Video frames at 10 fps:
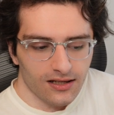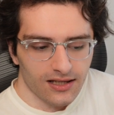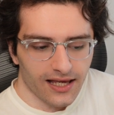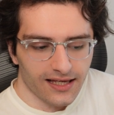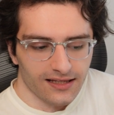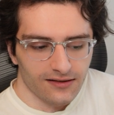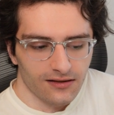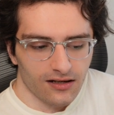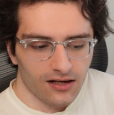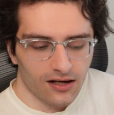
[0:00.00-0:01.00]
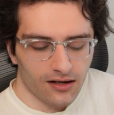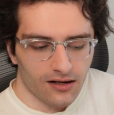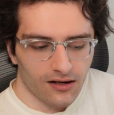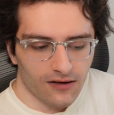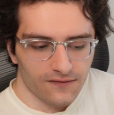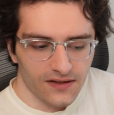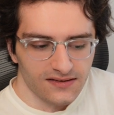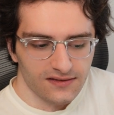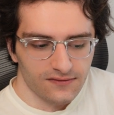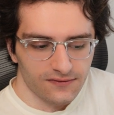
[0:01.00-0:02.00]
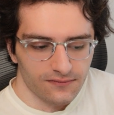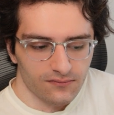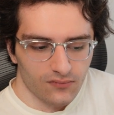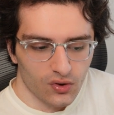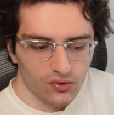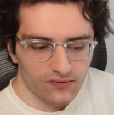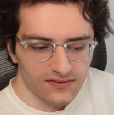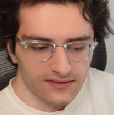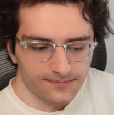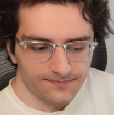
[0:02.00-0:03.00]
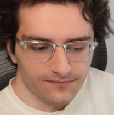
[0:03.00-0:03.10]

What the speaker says: like offensive moves,